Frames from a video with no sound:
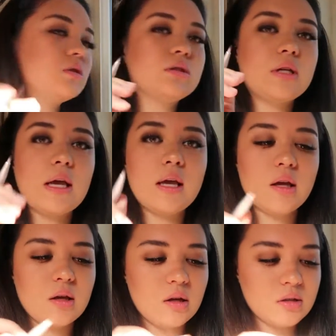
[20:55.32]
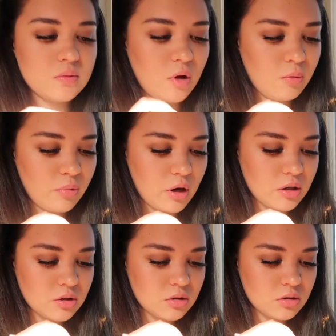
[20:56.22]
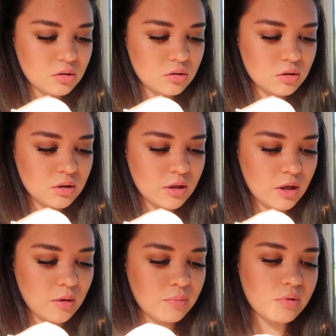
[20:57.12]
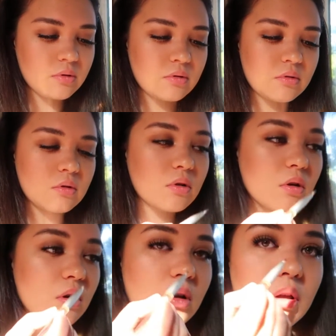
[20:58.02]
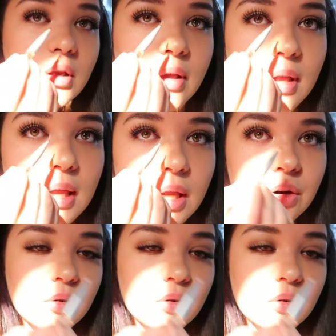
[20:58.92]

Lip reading: Take a small brush, dip inner